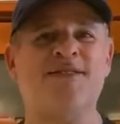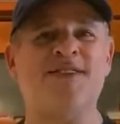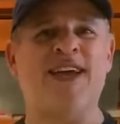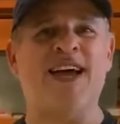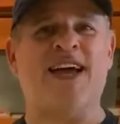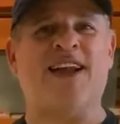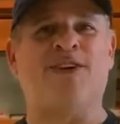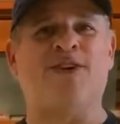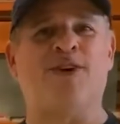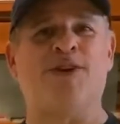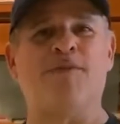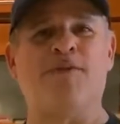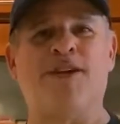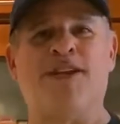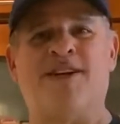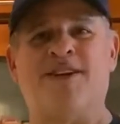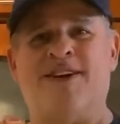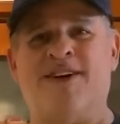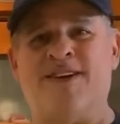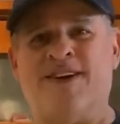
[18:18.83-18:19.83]
add a little bit
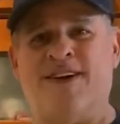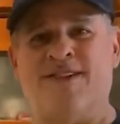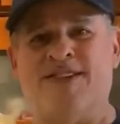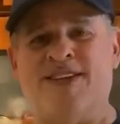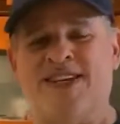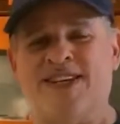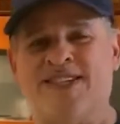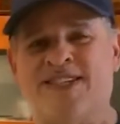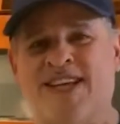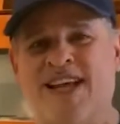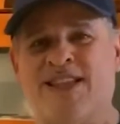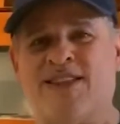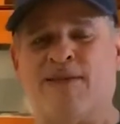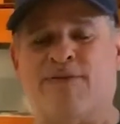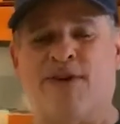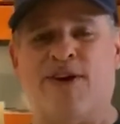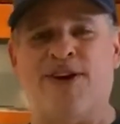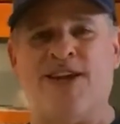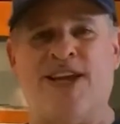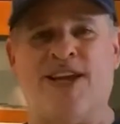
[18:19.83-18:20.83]
of this at the
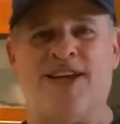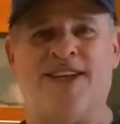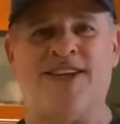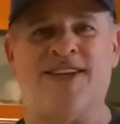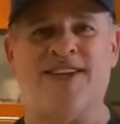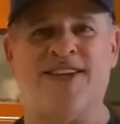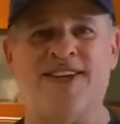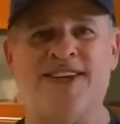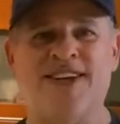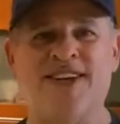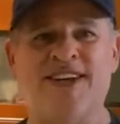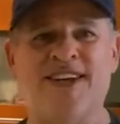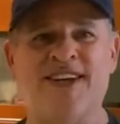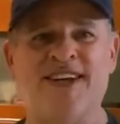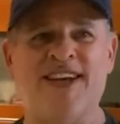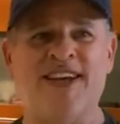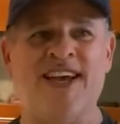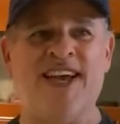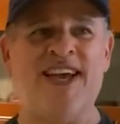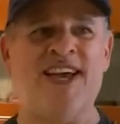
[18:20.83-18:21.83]
very end,
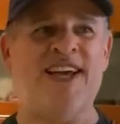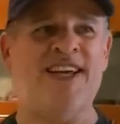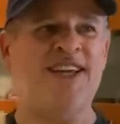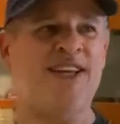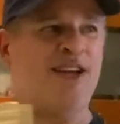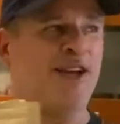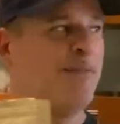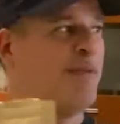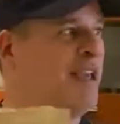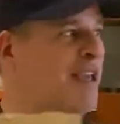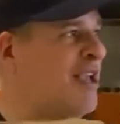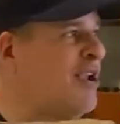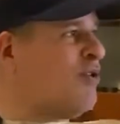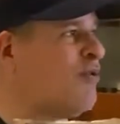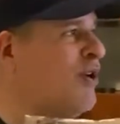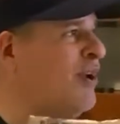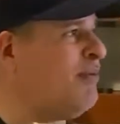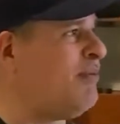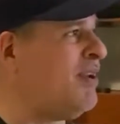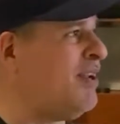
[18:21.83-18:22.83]
and it'll make it
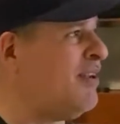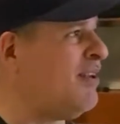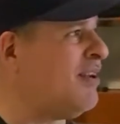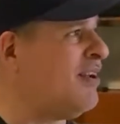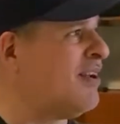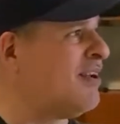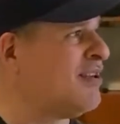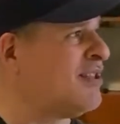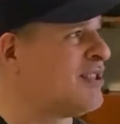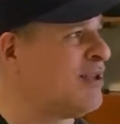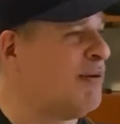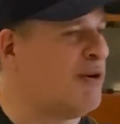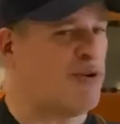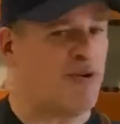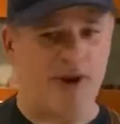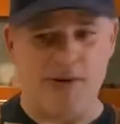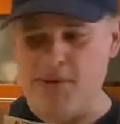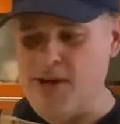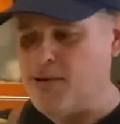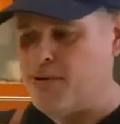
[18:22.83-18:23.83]
creamy, somewhat
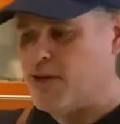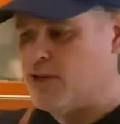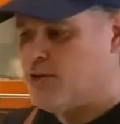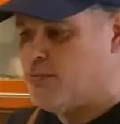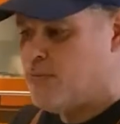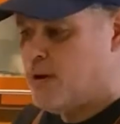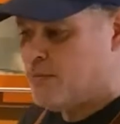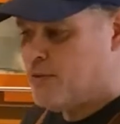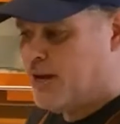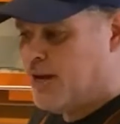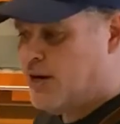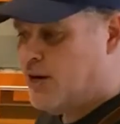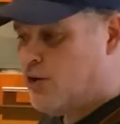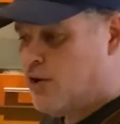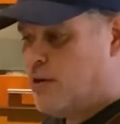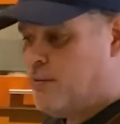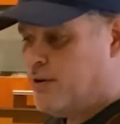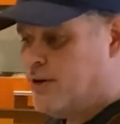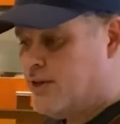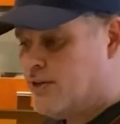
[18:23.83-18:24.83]
creamy, because remember, you're getting
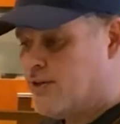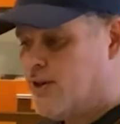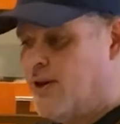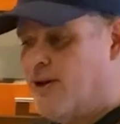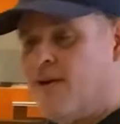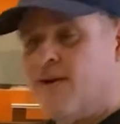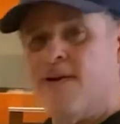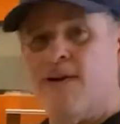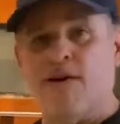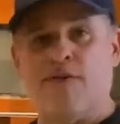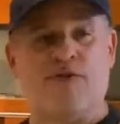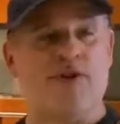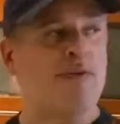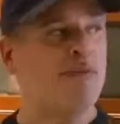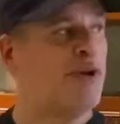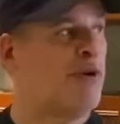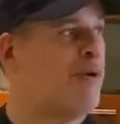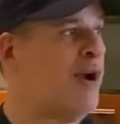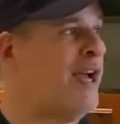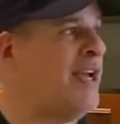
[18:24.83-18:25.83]
creaminess
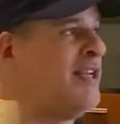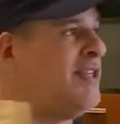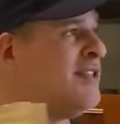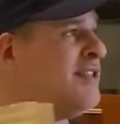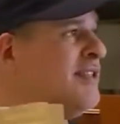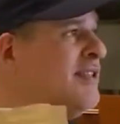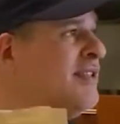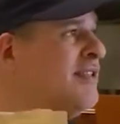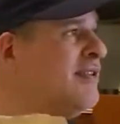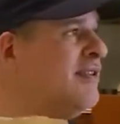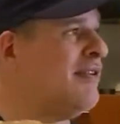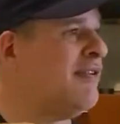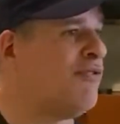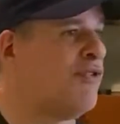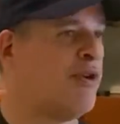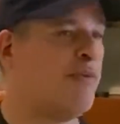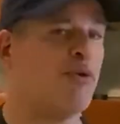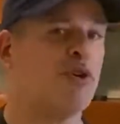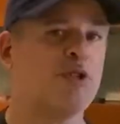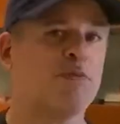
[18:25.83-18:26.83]
from the rice
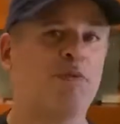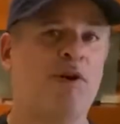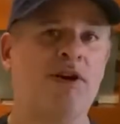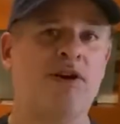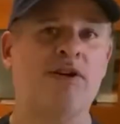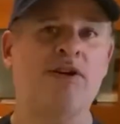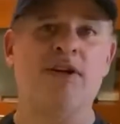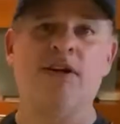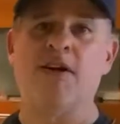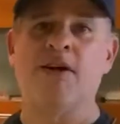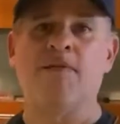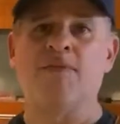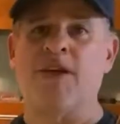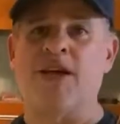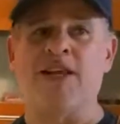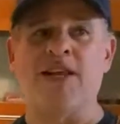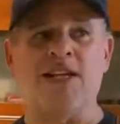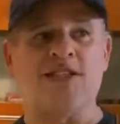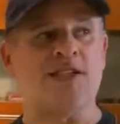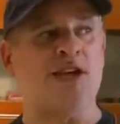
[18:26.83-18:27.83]
for the most part,
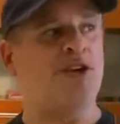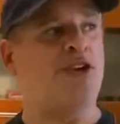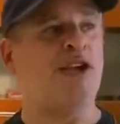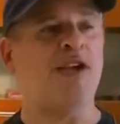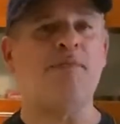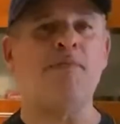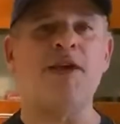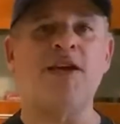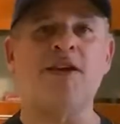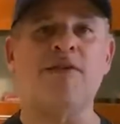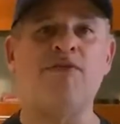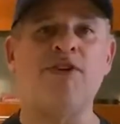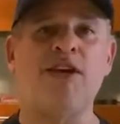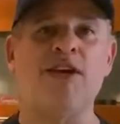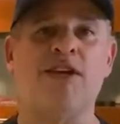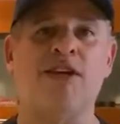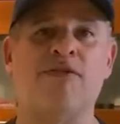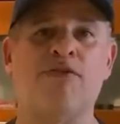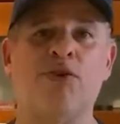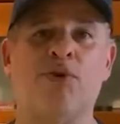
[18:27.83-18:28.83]
and that's how you make it
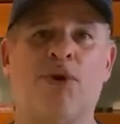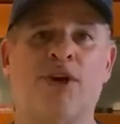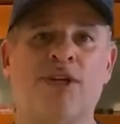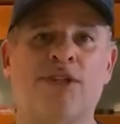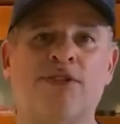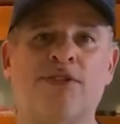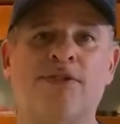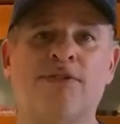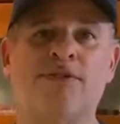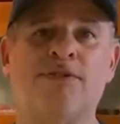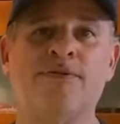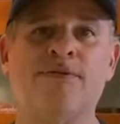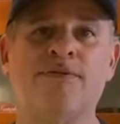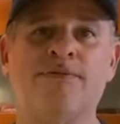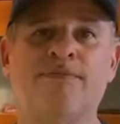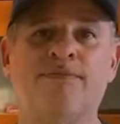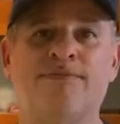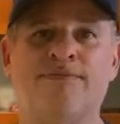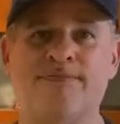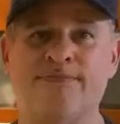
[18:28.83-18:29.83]
vegan if you wanted to.
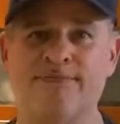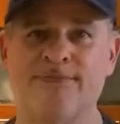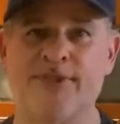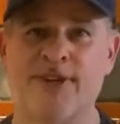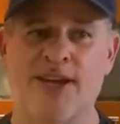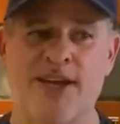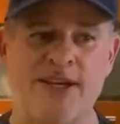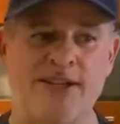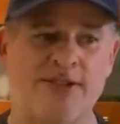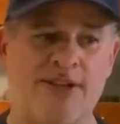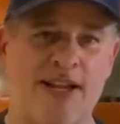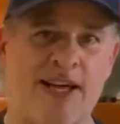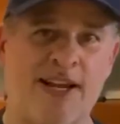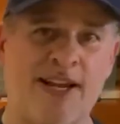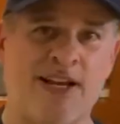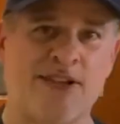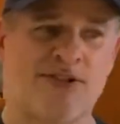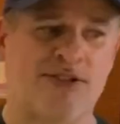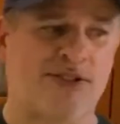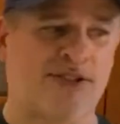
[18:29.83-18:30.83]
Okay, so that
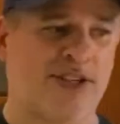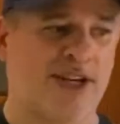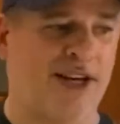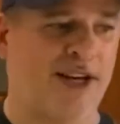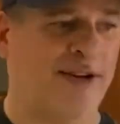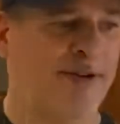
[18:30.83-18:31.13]
answers that.